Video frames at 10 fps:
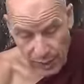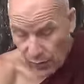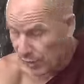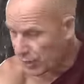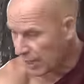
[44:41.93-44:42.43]

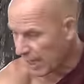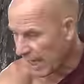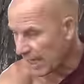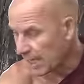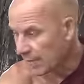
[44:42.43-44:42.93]
Question
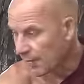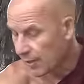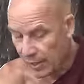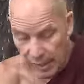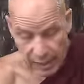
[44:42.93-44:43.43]
nine.
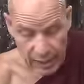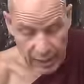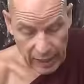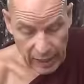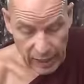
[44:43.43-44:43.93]

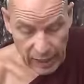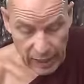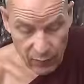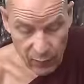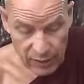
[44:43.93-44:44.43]

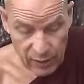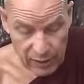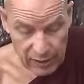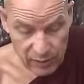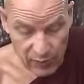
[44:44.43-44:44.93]
Uh, what
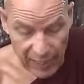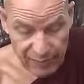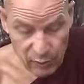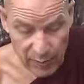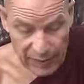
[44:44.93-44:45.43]

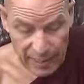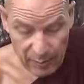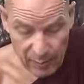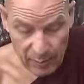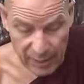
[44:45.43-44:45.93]
drives makes
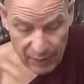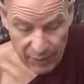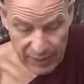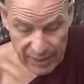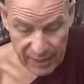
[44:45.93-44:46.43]
karma
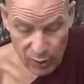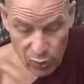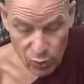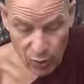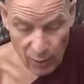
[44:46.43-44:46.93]
manifest as
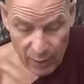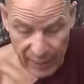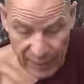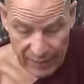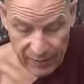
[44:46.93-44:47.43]
good or
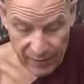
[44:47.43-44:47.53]
bad?